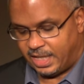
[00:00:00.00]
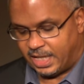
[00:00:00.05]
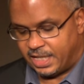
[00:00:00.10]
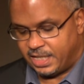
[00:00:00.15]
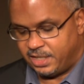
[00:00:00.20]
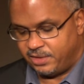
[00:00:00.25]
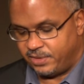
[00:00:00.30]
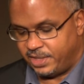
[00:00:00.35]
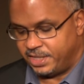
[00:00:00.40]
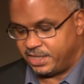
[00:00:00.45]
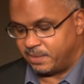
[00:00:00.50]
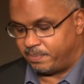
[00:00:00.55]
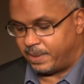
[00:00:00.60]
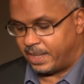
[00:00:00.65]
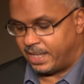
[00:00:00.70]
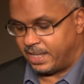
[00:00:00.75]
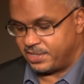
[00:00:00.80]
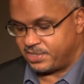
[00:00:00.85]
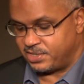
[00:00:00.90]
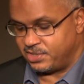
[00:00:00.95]
Annie read the
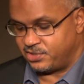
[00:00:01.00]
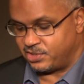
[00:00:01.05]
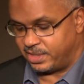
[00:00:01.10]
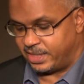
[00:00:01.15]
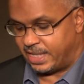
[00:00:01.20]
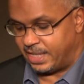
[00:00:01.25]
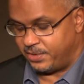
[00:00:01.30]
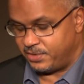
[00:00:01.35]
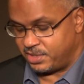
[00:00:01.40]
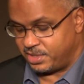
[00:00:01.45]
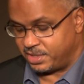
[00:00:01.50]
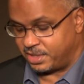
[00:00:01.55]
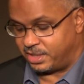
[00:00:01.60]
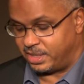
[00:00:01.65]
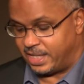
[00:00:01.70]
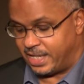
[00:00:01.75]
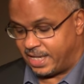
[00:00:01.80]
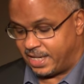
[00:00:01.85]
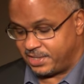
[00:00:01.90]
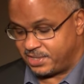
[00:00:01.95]
passage aloud to the
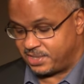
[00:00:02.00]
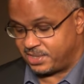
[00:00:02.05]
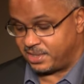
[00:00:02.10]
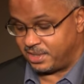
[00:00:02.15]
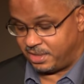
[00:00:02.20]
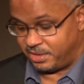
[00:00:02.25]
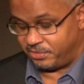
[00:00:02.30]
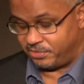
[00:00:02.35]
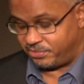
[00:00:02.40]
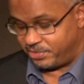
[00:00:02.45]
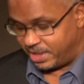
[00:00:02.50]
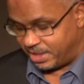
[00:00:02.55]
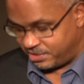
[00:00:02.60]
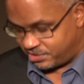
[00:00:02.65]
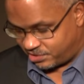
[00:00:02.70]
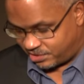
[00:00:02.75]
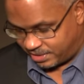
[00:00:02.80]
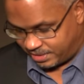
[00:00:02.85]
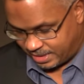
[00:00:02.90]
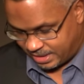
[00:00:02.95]
class in
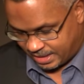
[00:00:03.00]
French,